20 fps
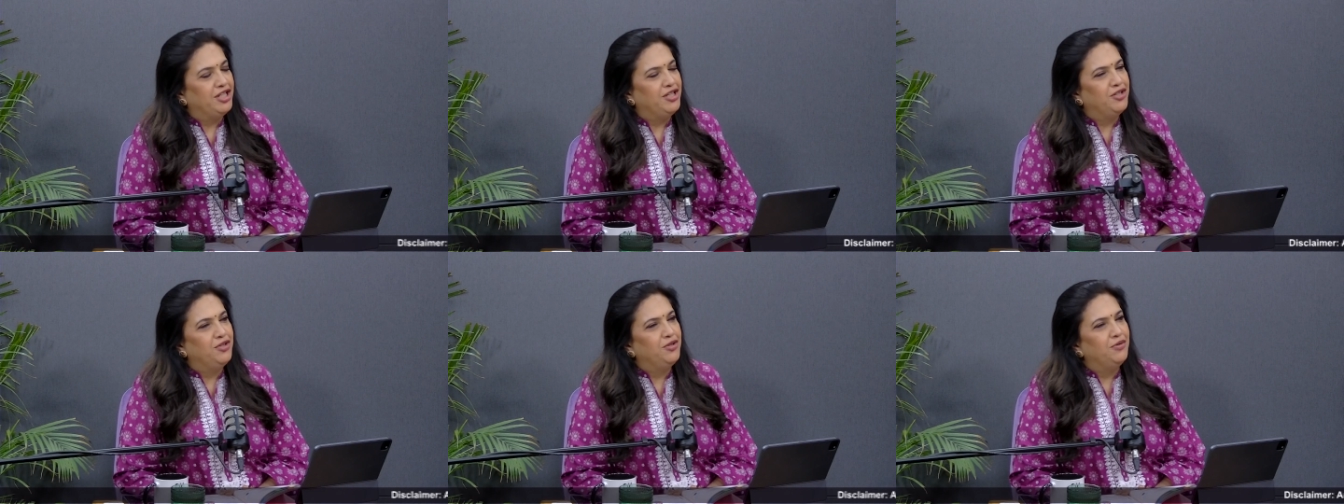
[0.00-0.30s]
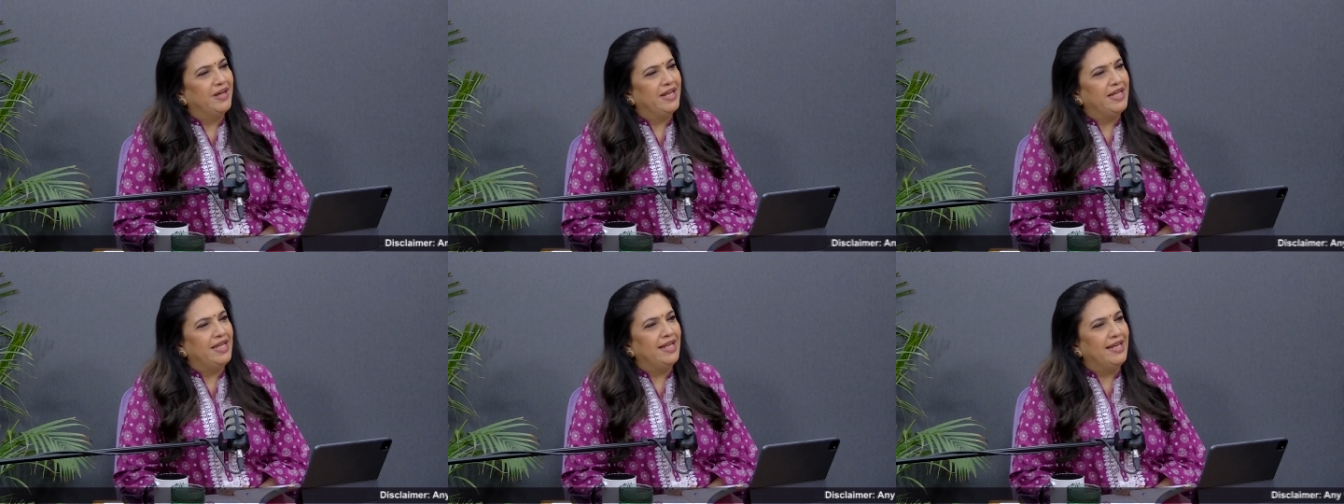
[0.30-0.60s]
you do
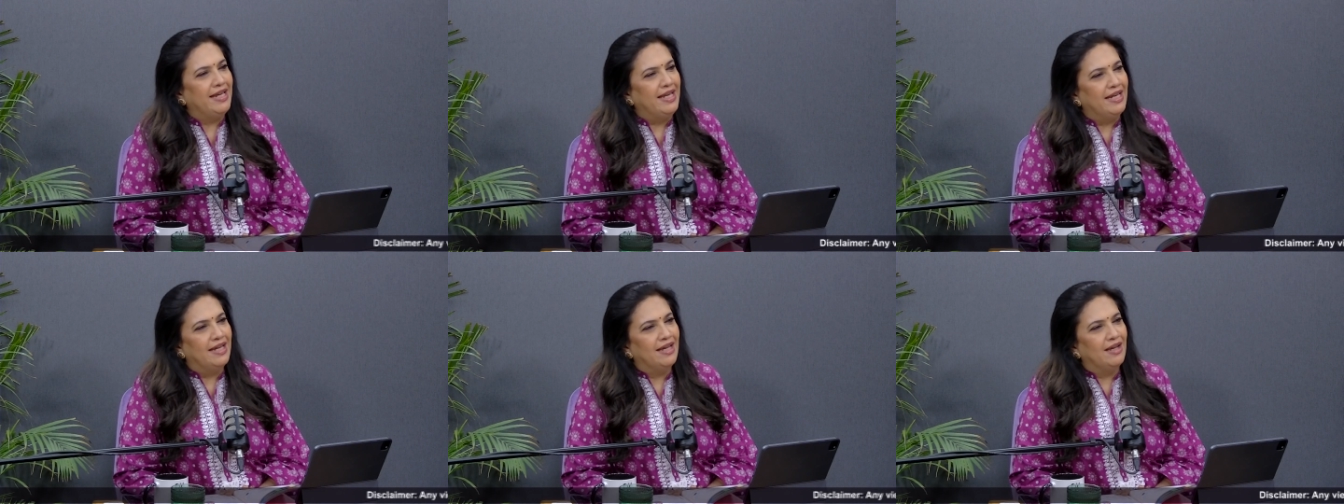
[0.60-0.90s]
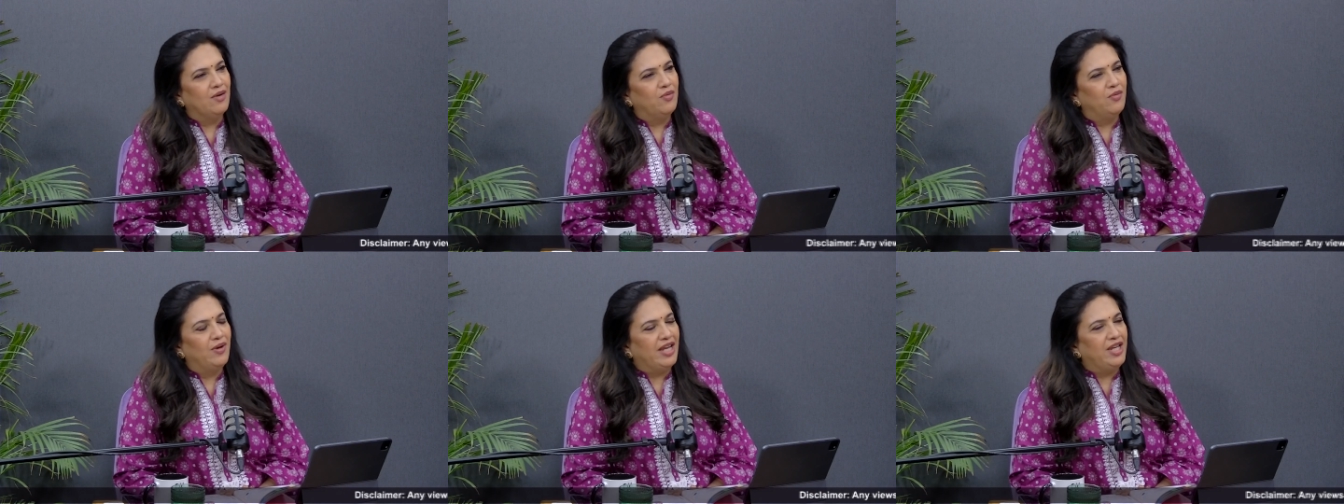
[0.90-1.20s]
any
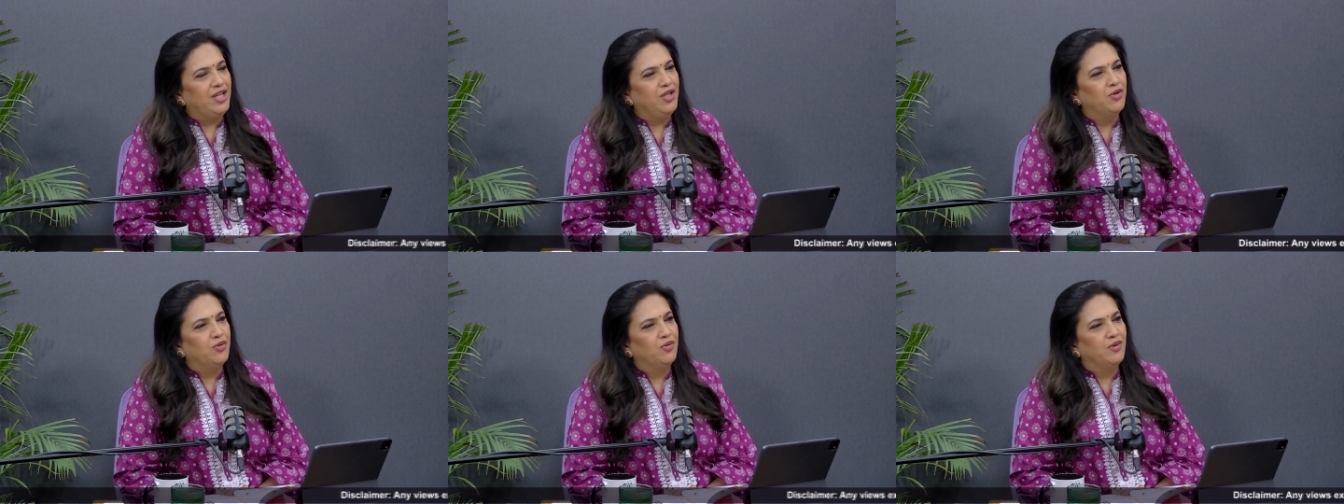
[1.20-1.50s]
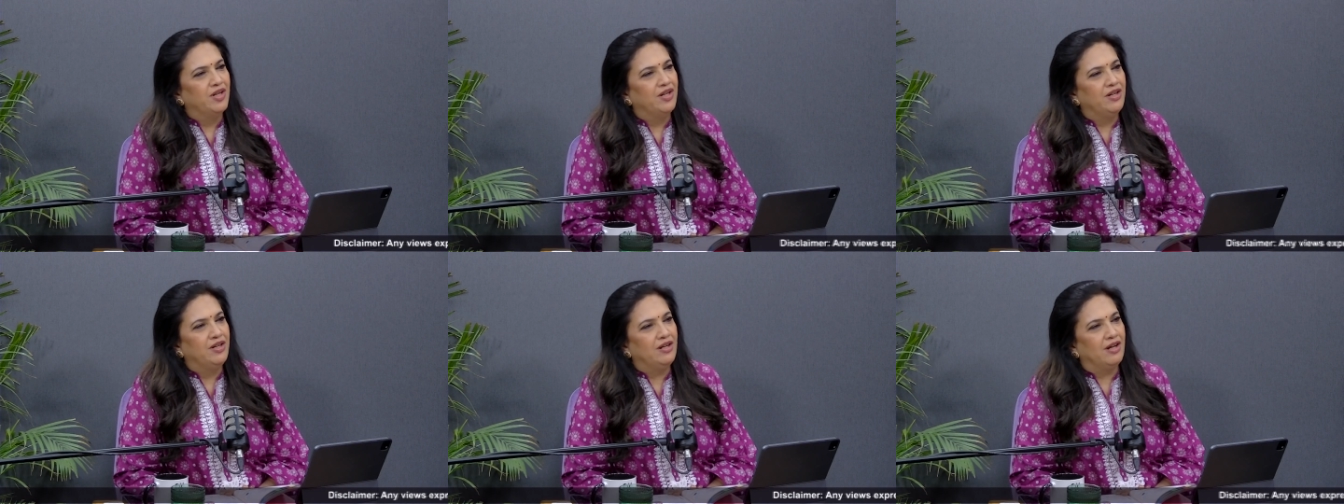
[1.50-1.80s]
reading when you
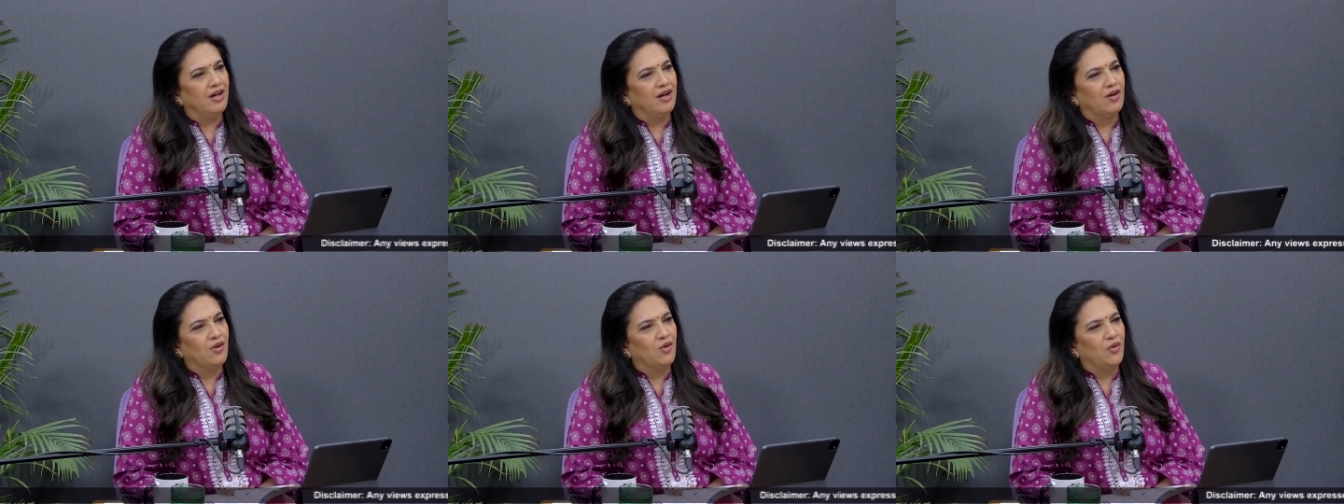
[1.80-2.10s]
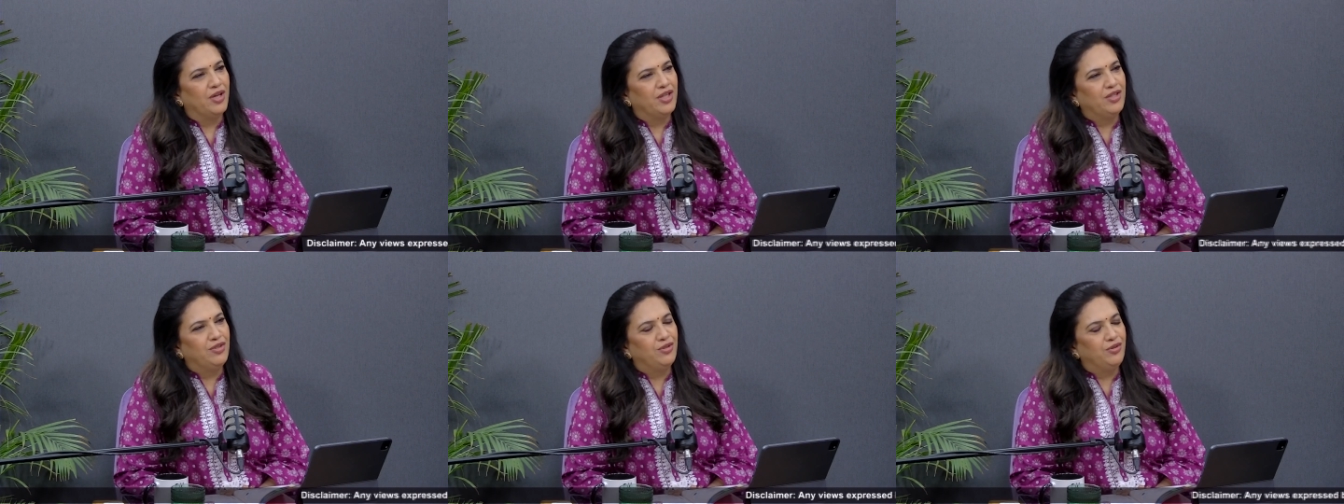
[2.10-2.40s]
were
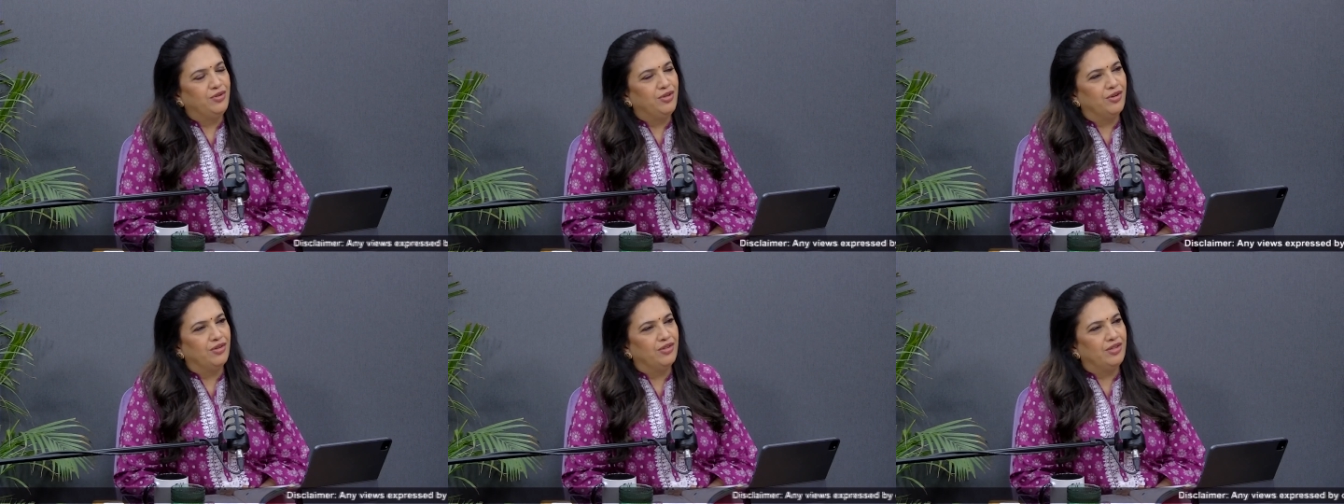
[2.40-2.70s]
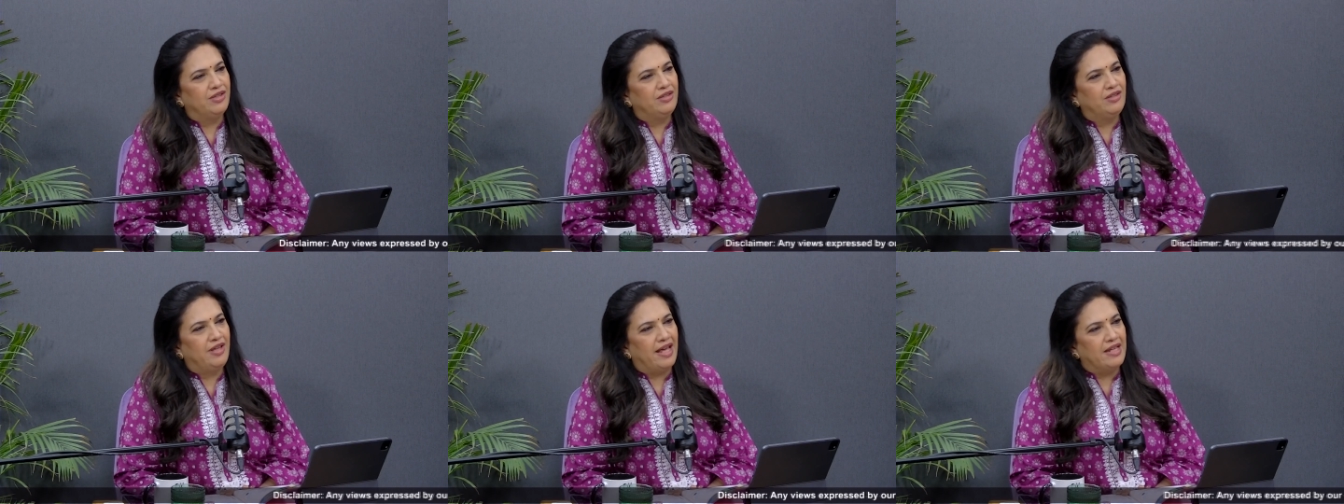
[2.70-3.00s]
going through your
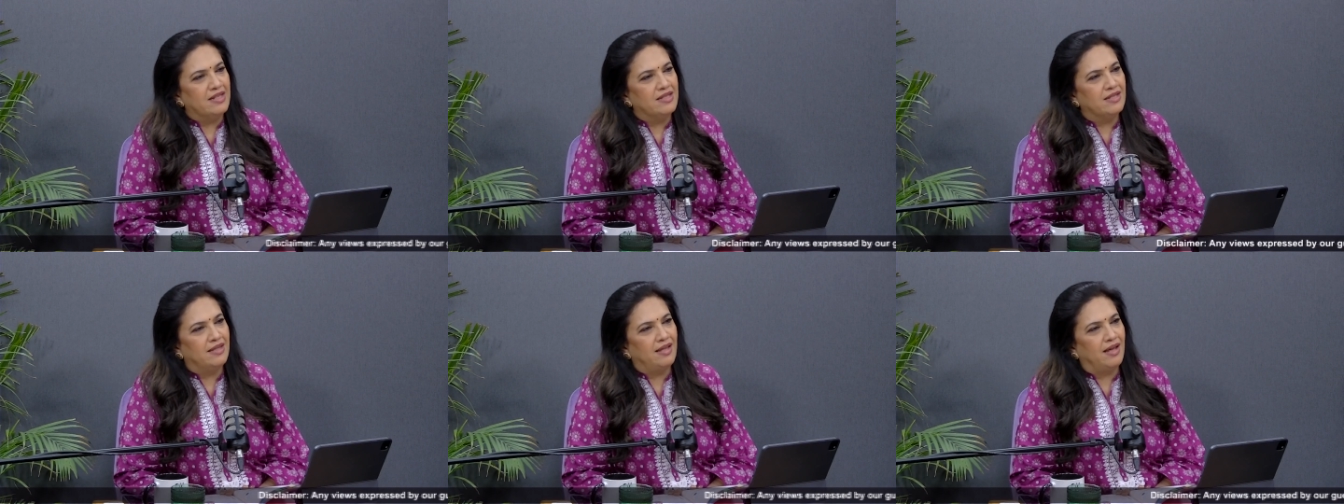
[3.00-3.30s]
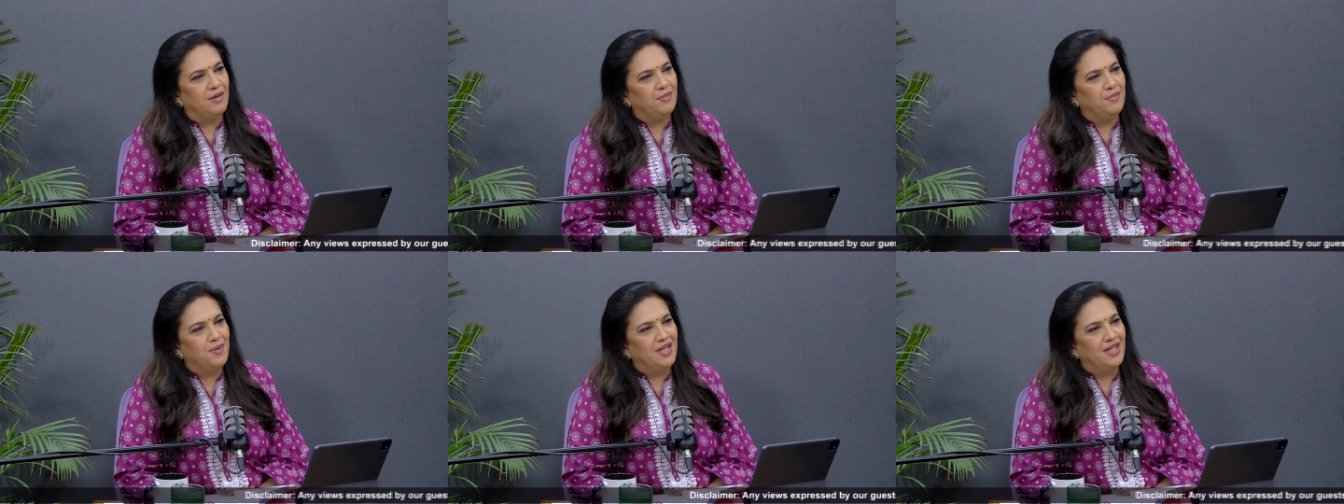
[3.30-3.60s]
cancer
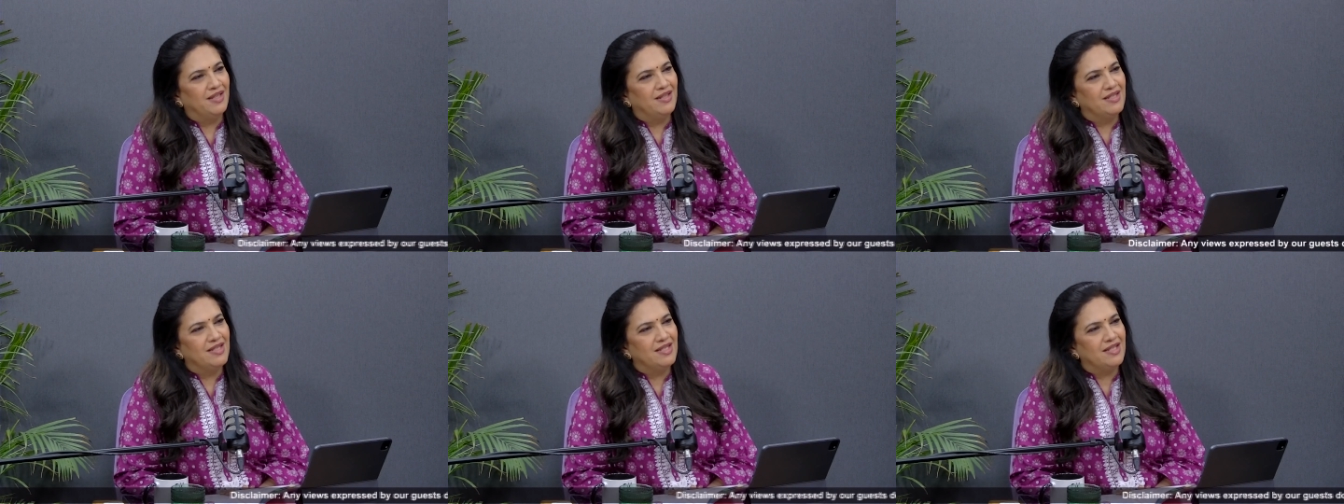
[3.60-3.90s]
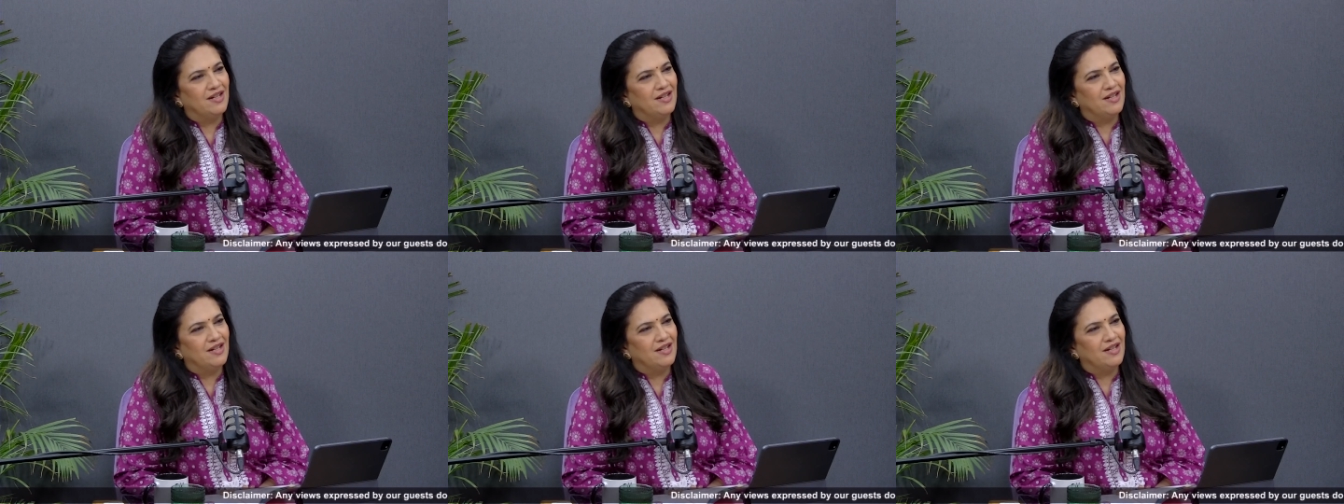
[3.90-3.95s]
therapy and stuff?